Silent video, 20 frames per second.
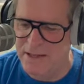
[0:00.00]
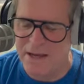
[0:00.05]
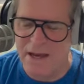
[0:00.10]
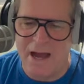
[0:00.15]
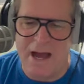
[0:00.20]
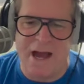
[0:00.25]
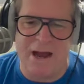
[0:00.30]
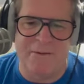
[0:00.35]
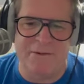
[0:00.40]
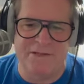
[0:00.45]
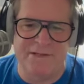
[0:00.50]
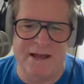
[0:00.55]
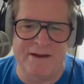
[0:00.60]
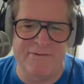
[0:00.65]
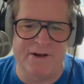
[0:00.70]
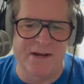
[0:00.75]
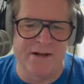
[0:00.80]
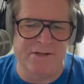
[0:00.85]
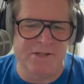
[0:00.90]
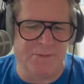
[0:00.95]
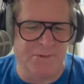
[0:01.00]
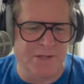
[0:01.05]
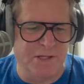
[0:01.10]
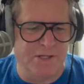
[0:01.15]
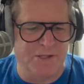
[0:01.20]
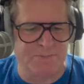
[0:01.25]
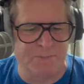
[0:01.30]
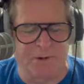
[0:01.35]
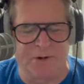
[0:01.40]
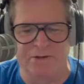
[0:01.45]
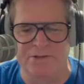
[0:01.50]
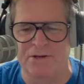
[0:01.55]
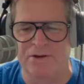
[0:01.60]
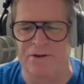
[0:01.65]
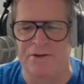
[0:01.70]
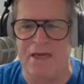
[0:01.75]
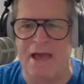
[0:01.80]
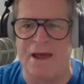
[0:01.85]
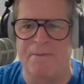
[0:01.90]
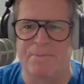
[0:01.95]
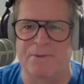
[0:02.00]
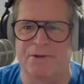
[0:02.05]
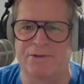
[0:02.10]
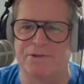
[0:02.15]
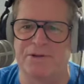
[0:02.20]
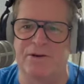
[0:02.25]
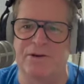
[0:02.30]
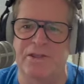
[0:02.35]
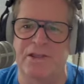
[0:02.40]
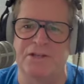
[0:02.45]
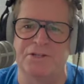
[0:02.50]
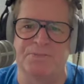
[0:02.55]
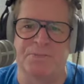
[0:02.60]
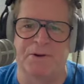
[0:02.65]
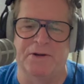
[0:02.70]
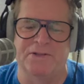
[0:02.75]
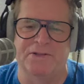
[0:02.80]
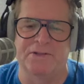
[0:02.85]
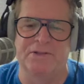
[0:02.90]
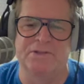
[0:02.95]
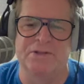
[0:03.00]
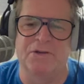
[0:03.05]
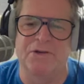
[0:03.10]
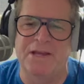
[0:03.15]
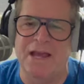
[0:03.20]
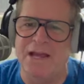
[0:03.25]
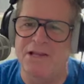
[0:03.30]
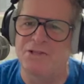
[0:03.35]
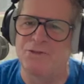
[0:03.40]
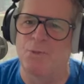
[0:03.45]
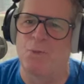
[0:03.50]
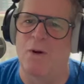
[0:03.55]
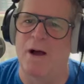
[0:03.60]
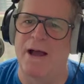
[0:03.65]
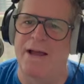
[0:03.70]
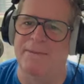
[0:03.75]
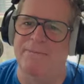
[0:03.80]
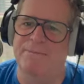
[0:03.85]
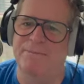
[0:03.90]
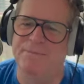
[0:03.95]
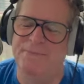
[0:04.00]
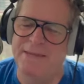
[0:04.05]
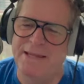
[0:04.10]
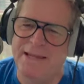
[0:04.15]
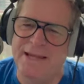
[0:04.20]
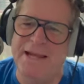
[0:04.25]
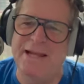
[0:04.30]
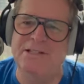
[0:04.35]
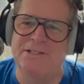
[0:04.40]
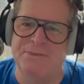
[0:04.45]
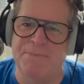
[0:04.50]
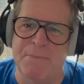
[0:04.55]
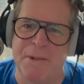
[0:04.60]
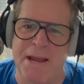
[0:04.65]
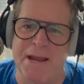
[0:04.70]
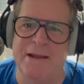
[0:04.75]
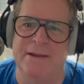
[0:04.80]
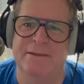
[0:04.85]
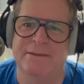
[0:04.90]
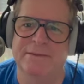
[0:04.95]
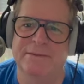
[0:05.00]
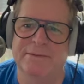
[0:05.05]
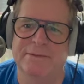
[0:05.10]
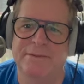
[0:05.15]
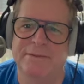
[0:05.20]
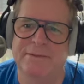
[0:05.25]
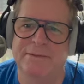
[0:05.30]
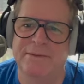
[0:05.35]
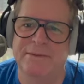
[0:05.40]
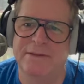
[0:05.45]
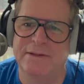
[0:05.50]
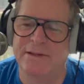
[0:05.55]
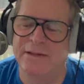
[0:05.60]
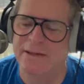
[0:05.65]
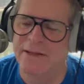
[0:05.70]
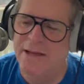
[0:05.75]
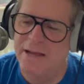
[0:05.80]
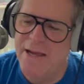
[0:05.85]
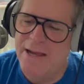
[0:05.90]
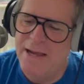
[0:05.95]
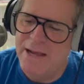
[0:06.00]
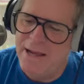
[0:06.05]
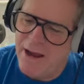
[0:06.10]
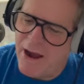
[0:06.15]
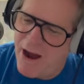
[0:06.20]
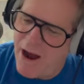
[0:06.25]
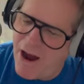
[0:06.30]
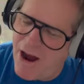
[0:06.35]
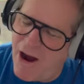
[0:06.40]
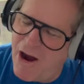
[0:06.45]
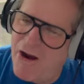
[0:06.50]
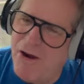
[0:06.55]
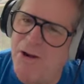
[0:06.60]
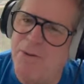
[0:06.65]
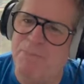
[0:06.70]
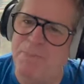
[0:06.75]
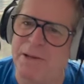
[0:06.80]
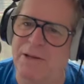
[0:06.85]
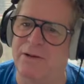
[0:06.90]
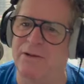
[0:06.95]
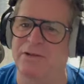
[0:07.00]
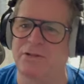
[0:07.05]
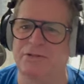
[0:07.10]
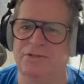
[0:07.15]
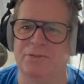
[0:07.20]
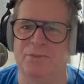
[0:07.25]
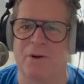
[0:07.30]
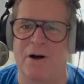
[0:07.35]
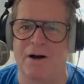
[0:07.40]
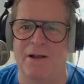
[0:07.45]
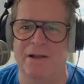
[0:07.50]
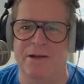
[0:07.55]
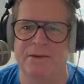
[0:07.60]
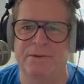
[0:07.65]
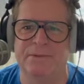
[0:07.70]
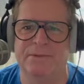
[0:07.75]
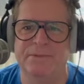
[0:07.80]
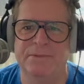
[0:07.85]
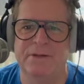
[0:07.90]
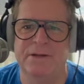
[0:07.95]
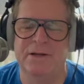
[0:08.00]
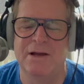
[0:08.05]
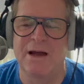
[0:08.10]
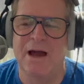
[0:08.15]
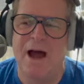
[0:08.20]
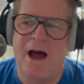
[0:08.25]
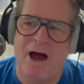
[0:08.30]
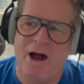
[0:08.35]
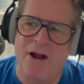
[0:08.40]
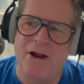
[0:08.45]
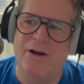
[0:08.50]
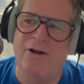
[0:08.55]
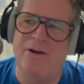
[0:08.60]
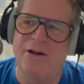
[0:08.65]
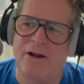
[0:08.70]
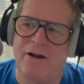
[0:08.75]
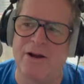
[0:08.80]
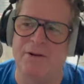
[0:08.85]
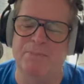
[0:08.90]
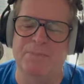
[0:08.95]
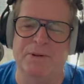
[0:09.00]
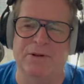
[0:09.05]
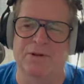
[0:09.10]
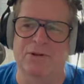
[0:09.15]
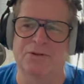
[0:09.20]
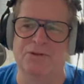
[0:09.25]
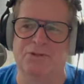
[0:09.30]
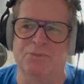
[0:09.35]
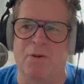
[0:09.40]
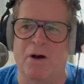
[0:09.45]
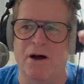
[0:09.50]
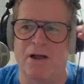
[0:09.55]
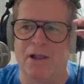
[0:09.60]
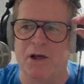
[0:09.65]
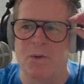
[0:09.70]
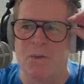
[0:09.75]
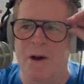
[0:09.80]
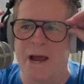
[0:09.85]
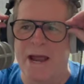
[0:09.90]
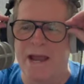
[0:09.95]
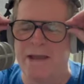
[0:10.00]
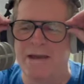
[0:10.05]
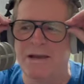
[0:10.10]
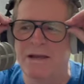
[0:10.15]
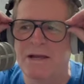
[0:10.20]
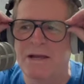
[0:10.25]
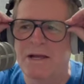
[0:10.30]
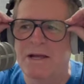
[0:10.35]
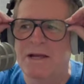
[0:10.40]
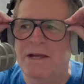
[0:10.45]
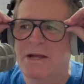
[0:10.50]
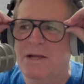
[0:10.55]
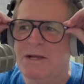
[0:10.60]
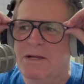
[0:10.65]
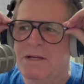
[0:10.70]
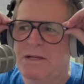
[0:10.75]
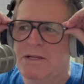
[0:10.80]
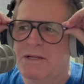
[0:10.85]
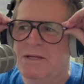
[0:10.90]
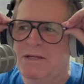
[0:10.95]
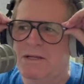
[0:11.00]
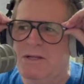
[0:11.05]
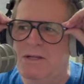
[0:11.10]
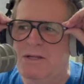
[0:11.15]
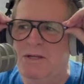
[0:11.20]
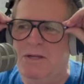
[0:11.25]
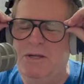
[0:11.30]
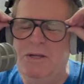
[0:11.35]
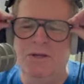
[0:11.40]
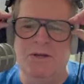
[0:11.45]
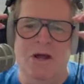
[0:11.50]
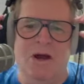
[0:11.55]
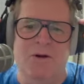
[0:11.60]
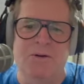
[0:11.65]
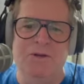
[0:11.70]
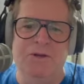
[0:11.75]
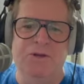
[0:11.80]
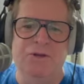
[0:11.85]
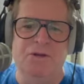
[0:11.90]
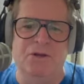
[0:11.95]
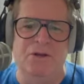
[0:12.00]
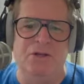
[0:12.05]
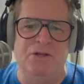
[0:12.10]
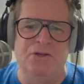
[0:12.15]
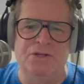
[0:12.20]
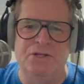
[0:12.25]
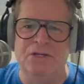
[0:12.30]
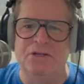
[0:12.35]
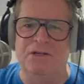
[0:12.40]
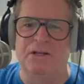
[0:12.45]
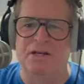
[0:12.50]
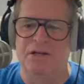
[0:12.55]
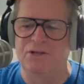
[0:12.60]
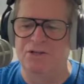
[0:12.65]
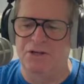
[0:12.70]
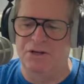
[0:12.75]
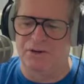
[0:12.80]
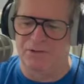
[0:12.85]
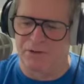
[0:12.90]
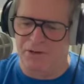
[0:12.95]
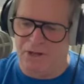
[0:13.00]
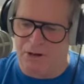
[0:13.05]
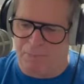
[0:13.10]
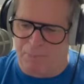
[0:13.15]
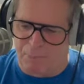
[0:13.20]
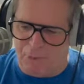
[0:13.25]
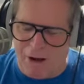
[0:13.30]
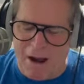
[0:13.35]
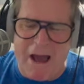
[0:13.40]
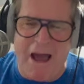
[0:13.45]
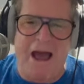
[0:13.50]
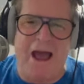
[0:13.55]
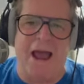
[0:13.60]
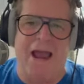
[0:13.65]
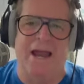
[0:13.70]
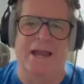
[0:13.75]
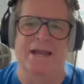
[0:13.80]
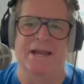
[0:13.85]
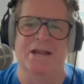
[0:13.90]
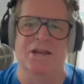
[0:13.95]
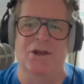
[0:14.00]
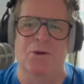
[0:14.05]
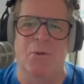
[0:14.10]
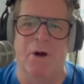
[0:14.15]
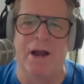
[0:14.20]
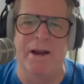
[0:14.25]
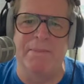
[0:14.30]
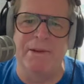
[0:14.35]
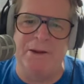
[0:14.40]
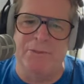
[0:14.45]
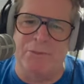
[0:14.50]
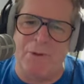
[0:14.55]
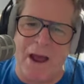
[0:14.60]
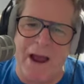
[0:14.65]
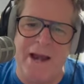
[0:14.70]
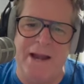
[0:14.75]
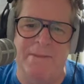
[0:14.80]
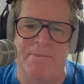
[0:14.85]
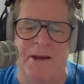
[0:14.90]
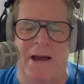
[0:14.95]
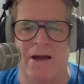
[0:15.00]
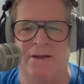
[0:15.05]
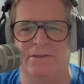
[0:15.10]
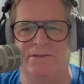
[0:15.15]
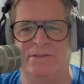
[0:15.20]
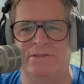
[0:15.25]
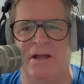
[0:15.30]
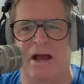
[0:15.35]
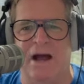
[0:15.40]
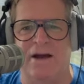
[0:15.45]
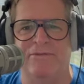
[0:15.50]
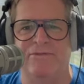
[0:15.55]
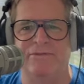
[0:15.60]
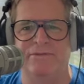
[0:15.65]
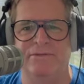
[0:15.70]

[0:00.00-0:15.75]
I always have an issue with this person or that person or this person. So guess what? It's me. Hard pill to swallow. Hard pill to swallow when, you just, because your pride and you want to be right about stuff.